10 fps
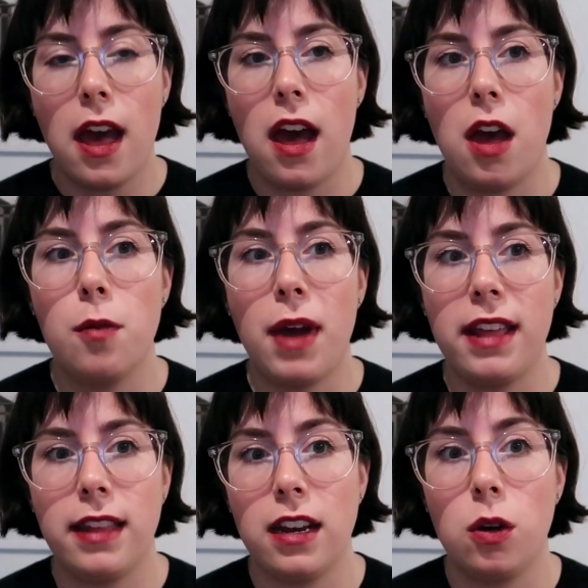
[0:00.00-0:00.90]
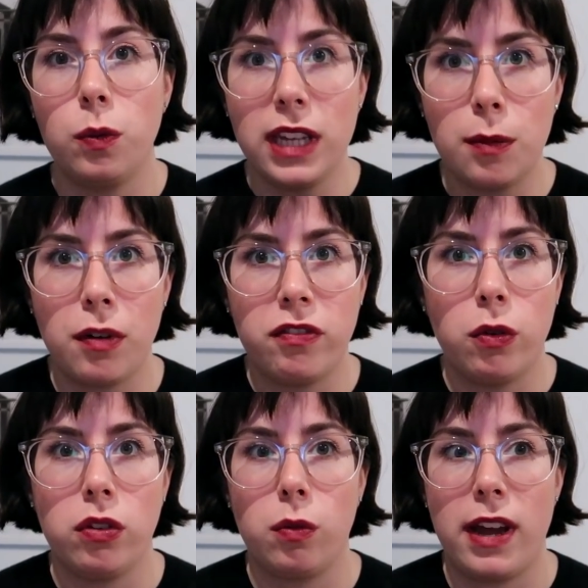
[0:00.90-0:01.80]
And then a week
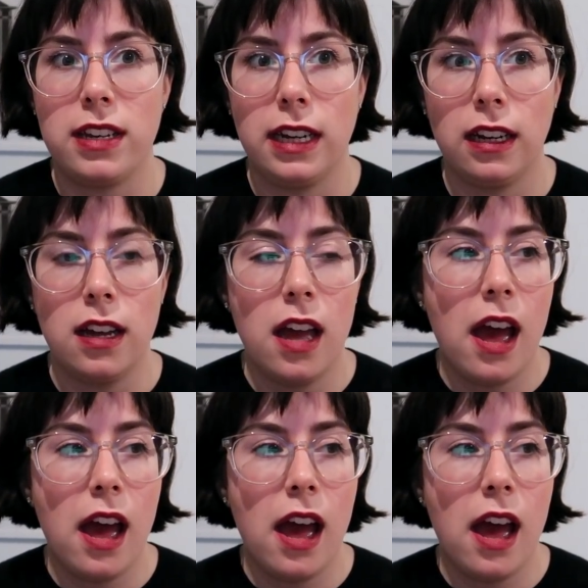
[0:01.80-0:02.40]
before the wedding,